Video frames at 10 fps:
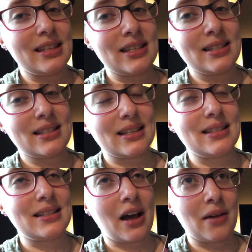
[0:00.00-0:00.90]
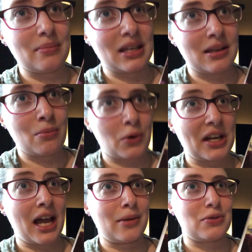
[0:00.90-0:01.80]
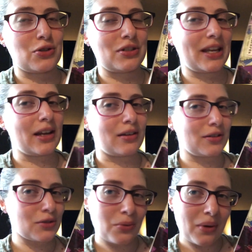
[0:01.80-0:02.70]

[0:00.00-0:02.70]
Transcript: this has got me more captured character